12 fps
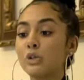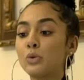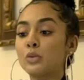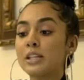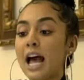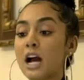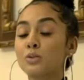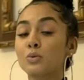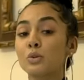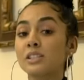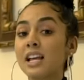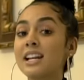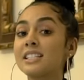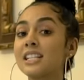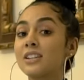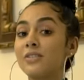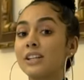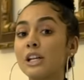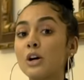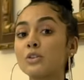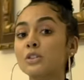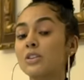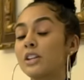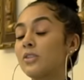use actual sizing
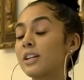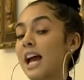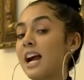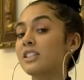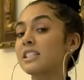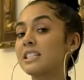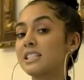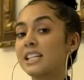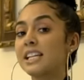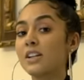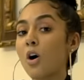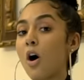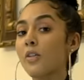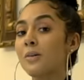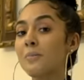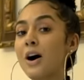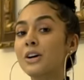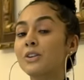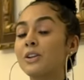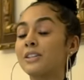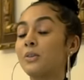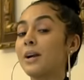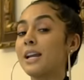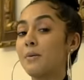videos so that you can actually see it on the model
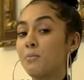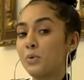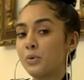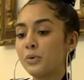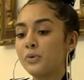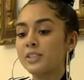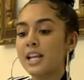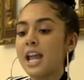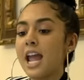and the way it moves.